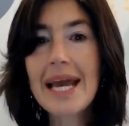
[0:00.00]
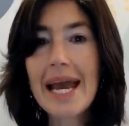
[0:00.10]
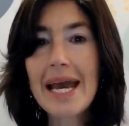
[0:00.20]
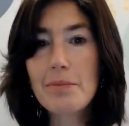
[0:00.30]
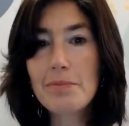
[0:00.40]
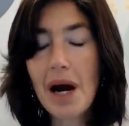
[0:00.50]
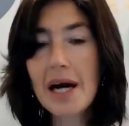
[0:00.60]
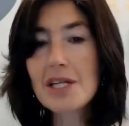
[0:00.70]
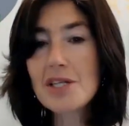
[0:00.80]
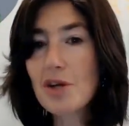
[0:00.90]
And
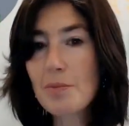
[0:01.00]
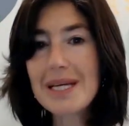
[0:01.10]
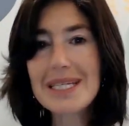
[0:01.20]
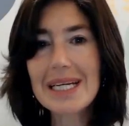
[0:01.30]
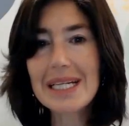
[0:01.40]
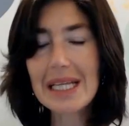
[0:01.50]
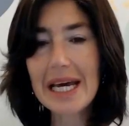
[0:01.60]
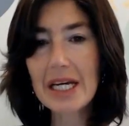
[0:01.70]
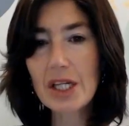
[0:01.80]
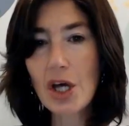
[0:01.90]
bonds are basically
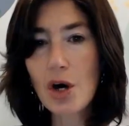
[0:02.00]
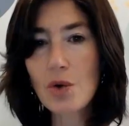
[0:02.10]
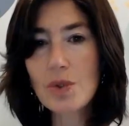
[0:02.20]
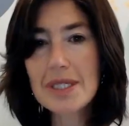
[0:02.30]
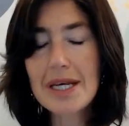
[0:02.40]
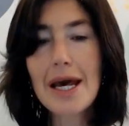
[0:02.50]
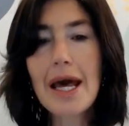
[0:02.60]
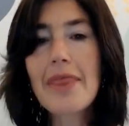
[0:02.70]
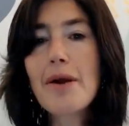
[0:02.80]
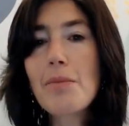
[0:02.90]
like loans.
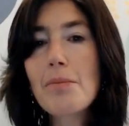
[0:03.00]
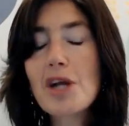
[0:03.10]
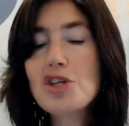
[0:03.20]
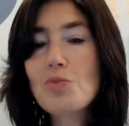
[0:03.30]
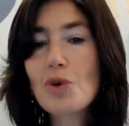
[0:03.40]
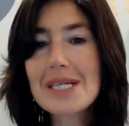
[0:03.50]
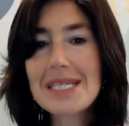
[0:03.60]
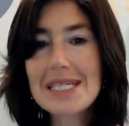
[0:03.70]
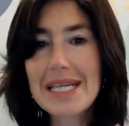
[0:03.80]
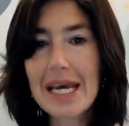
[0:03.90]
They're much more
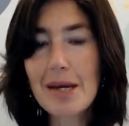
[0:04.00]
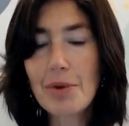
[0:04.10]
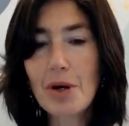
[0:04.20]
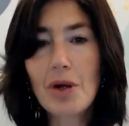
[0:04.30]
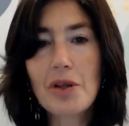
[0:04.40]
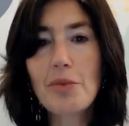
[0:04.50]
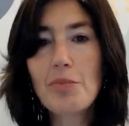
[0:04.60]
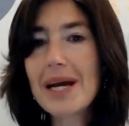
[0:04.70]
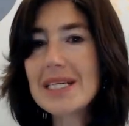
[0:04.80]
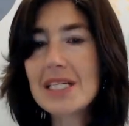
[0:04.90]
stable. Their
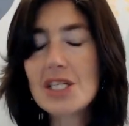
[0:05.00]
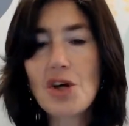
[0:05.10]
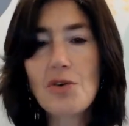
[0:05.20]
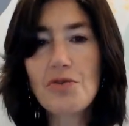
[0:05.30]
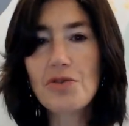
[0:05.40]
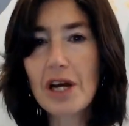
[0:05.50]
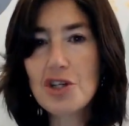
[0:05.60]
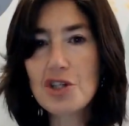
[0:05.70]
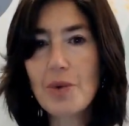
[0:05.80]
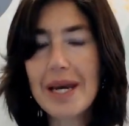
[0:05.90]
prices don't
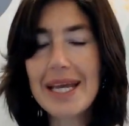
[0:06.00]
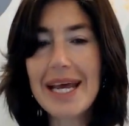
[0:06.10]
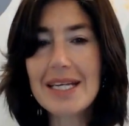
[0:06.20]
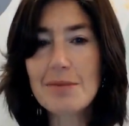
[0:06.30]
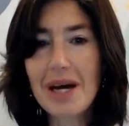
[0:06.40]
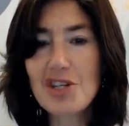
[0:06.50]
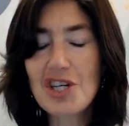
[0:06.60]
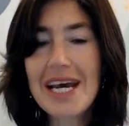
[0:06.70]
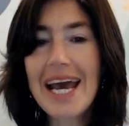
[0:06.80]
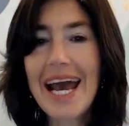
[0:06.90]
fluctuate as much.
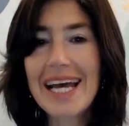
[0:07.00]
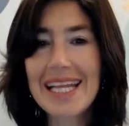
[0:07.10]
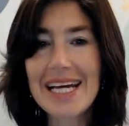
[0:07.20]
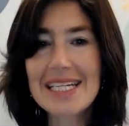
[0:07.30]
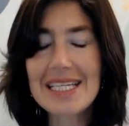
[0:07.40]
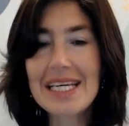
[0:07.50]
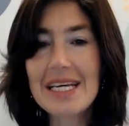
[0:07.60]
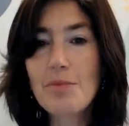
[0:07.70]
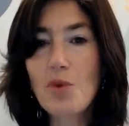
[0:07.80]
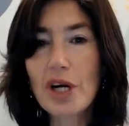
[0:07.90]
And that's
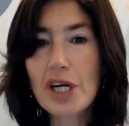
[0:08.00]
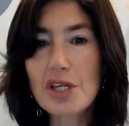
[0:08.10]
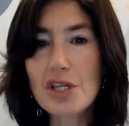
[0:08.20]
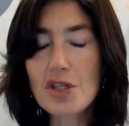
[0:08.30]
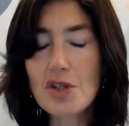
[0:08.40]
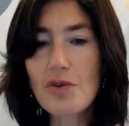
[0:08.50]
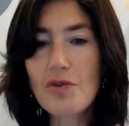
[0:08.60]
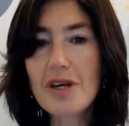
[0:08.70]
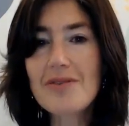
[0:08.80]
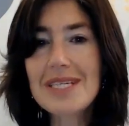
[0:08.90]
the more
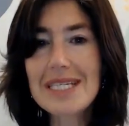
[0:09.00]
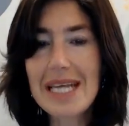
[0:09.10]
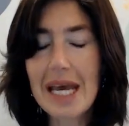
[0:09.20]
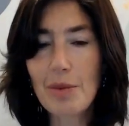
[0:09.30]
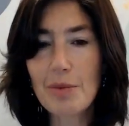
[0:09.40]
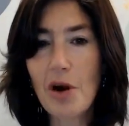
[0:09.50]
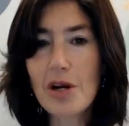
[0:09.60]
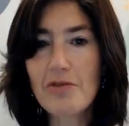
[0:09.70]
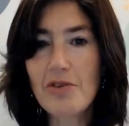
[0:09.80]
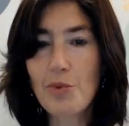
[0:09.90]
conservative, stable
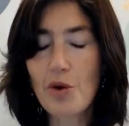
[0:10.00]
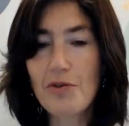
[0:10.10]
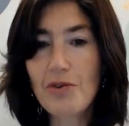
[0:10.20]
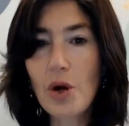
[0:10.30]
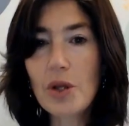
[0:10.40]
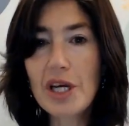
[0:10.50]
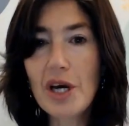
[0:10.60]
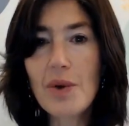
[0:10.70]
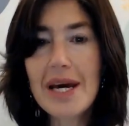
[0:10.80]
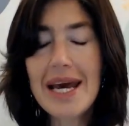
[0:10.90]
part of your
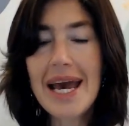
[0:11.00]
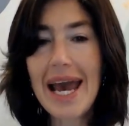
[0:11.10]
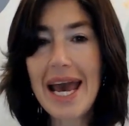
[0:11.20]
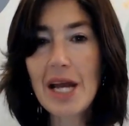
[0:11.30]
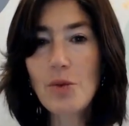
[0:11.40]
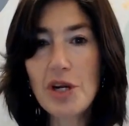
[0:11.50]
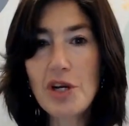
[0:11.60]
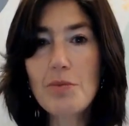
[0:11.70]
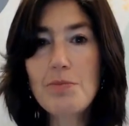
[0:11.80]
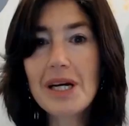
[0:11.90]
portfolio. And when
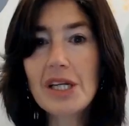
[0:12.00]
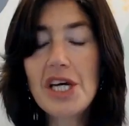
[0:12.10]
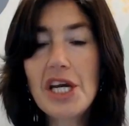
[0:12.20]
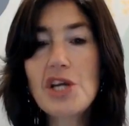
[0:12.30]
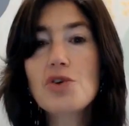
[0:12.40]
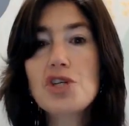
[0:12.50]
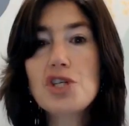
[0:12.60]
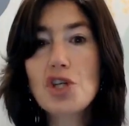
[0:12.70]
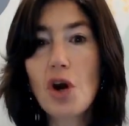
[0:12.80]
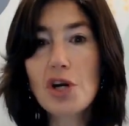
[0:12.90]
you're building your
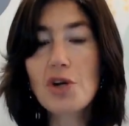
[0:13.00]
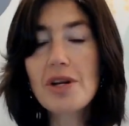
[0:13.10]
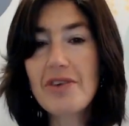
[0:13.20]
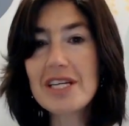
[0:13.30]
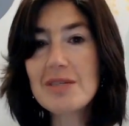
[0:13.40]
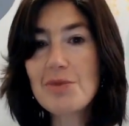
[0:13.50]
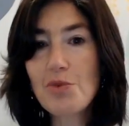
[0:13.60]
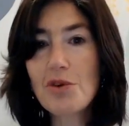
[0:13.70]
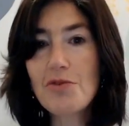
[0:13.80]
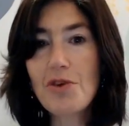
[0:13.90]
starter investment
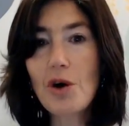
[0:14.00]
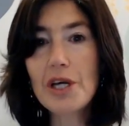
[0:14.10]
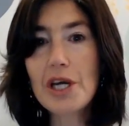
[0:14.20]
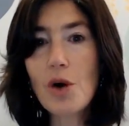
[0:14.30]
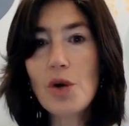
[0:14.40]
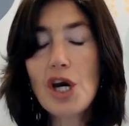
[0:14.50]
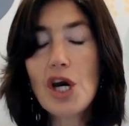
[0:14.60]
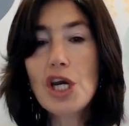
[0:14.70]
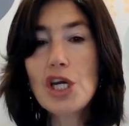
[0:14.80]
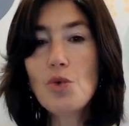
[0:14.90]
portfolio,
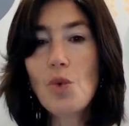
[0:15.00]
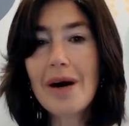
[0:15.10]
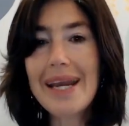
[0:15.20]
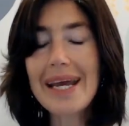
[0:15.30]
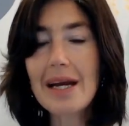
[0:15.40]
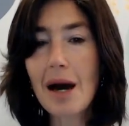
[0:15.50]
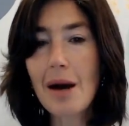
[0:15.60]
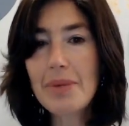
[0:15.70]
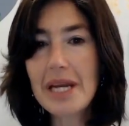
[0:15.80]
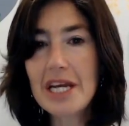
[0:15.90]
you want a
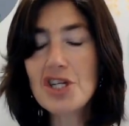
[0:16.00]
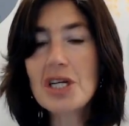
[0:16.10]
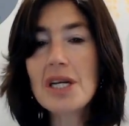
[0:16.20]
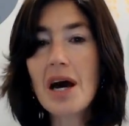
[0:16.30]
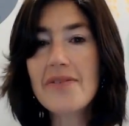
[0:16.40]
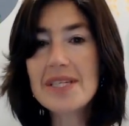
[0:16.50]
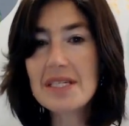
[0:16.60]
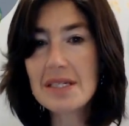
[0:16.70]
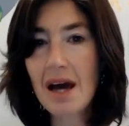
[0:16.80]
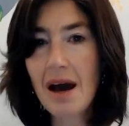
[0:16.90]
combination of
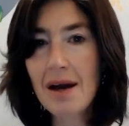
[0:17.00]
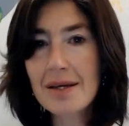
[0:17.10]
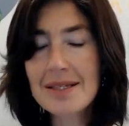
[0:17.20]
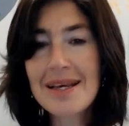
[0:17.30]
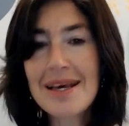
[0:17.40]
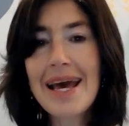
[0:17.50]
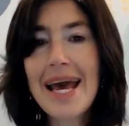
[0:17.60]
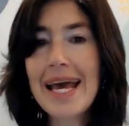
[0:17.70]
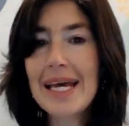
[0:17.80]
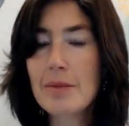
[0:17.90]
stocks
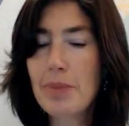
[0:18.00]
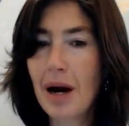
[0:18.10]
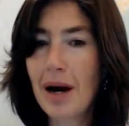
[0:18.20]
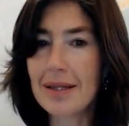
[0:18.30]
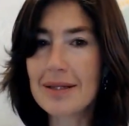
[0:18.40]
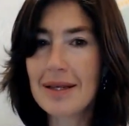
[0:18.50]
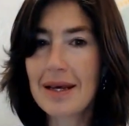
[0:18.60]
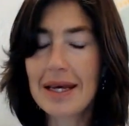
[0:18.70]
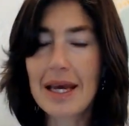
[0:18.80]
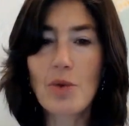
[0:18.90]
and bonds.
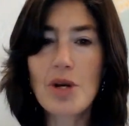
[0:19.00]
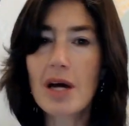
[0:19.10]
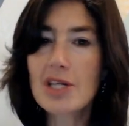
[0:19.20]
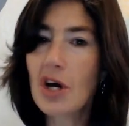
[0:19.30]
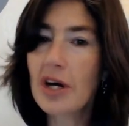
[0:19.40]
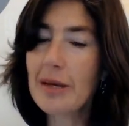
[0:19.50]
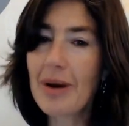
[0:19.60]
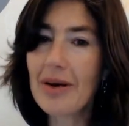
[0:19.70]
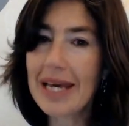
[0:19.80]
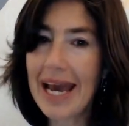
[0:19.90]
Again, we're not talking
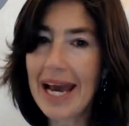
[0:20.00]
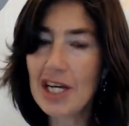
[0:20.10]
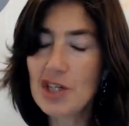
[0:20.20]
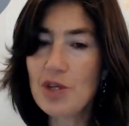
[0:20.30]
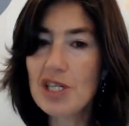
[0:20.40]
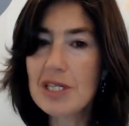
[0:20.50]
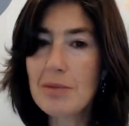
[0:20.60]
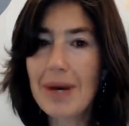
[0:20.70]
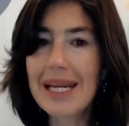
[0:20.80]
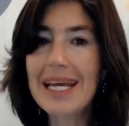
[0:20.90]
about cash, which is the
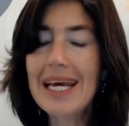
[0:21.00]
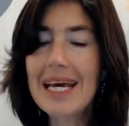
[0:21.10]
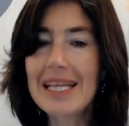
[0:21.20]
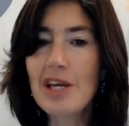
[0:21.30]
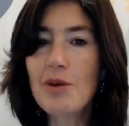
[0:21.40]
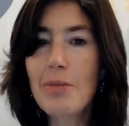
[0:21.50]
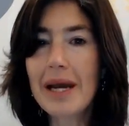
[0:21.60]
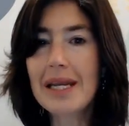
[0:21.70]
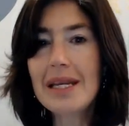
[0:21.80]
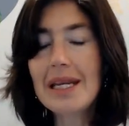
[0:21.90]
money that you
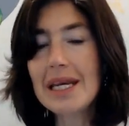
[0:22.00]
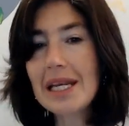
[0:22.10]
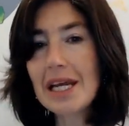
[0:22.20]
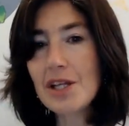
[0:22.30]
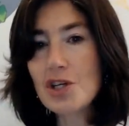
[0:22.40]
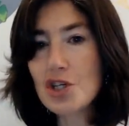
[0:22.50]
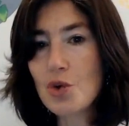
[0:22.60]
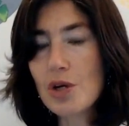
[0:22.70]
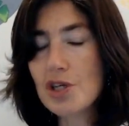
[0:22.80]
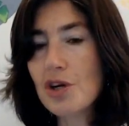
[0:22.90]
might need in the
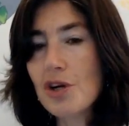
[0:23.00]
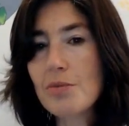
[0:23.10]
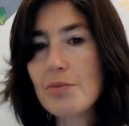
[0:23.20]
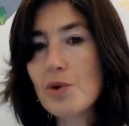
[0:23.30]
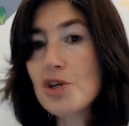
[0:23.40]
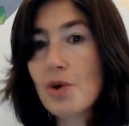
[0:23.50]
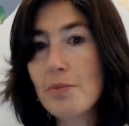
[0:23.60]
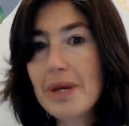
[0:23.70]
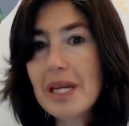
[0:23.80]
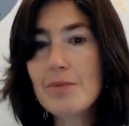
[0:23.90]
short term or
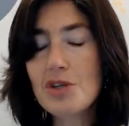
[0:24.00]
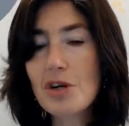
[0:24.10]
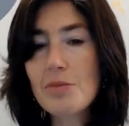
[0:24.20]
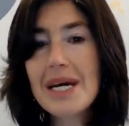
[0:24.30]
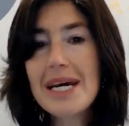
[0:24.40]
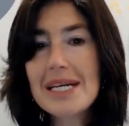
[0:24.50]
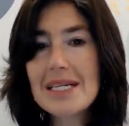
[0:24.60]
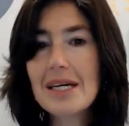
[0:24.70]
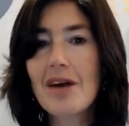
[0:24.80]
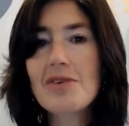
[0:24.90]
medium term
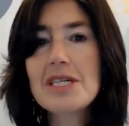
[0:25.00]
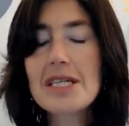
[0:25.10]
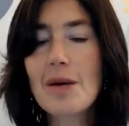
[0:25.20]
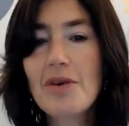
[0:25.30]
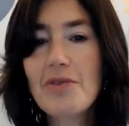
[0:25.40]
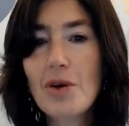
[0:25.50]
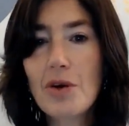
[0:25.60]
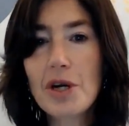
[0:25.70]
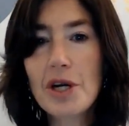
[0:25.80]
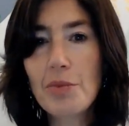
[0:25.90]
to cover some of
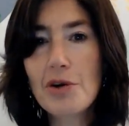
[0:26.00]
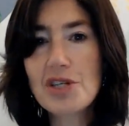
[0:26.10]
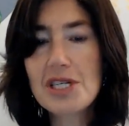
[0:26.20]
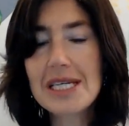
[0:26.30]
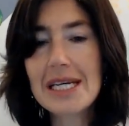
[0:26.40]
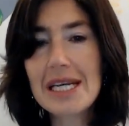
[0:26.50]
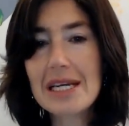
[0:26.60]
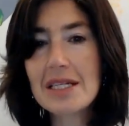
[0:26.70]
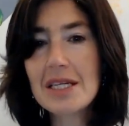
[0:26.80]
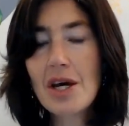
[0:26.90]
your purchasing
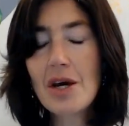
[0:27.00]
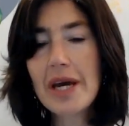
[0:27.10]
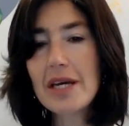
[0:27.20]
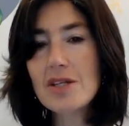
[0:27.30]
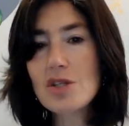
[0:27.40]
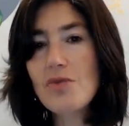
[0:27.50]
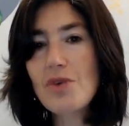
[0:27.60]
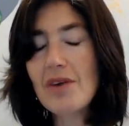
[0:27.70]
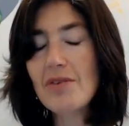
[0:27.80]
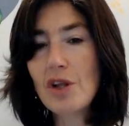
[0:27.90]
needs. Okay, so if
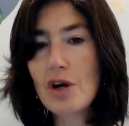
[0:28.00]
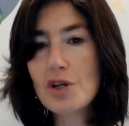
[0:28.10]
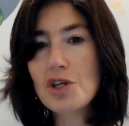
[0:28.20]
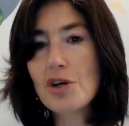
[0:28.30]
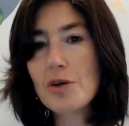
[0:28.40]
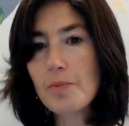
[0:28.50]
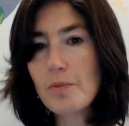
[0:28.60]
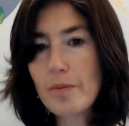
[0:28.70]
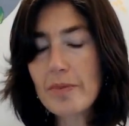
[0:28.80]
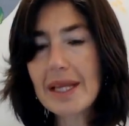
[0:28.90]
you have a long-term
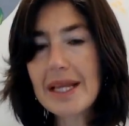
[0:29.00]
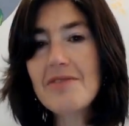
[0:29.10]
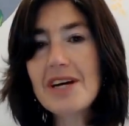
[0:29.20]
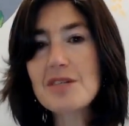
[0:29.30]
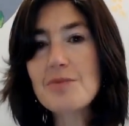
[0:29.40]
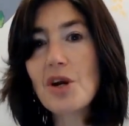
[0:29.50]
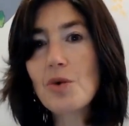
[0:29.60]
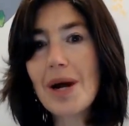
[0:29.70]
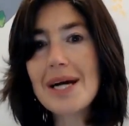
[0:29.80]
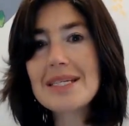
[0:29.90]
investment
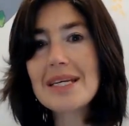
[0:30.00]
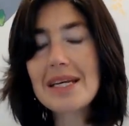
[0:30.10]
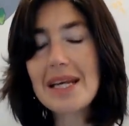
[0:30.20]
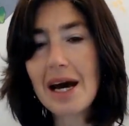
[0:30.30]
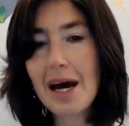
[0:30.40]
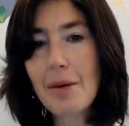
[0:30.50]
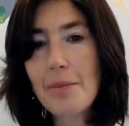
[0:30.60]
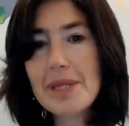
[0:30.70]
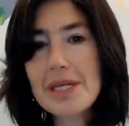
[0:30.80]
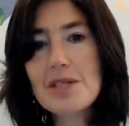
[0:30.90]
horizon,
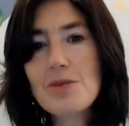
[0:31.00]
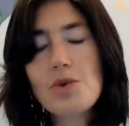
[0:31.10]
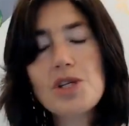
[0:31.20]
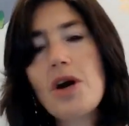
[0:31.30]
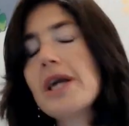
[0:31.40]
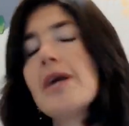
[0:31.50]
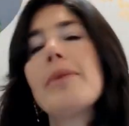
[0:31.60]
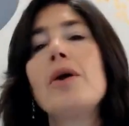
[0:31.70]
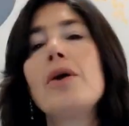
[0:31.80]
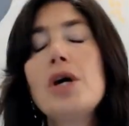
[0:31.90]
this is what we're talking
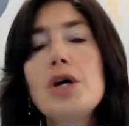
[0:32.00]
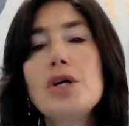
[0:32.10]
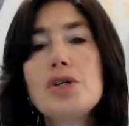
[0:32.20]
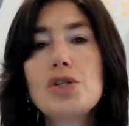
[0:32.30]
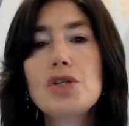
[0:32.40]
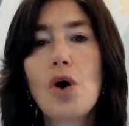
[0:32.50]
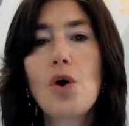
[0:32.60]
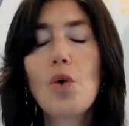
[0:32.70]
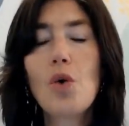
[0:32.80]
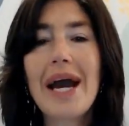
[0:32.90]
about.
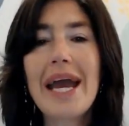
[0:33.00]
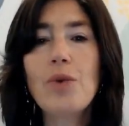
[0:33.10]
So a